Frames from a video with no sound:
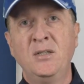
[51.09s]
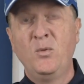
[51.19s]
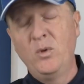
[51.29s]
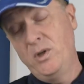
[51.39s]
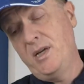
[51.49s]

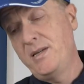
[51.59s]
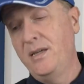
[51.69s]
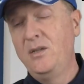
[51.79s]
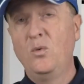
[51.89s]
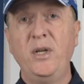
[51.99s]
To which I
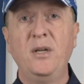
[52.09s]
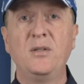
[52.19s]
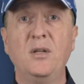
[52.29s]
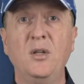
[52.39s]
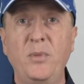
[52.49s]
say, the
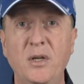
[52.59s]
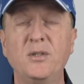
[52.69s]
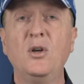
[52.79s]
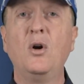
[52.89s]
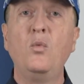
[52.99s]
wheels on the
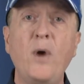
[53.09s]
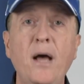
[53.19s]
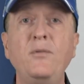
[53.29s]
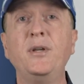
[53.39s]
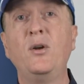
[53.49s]
bus go
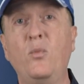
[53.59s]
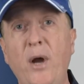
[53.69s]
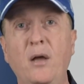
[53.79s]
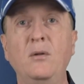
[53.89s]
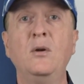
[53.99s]
round and
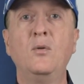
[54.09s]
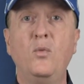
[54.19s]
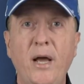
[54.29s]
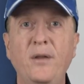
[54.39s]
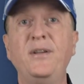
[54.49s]
round,
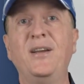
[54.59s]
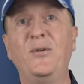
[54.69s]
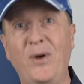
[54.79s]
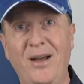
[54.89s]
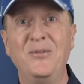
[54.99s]
round
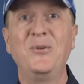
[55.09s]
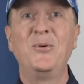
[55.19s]
and round.